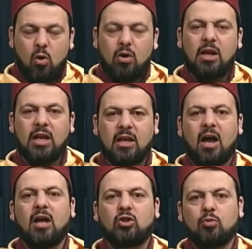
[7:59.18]
only
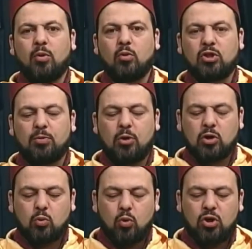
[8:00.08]
God to be worshipped
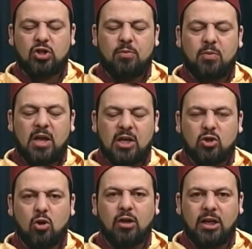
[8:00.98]
because worship
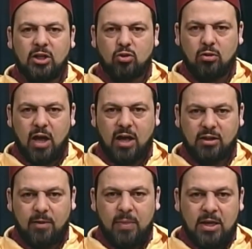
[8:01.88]
is only to God.
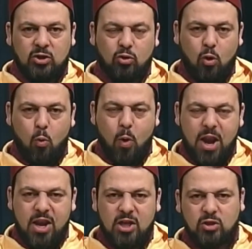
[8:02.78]
So the
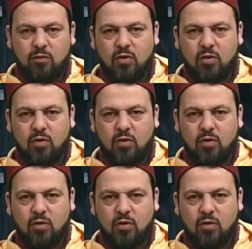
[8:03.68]
oneness of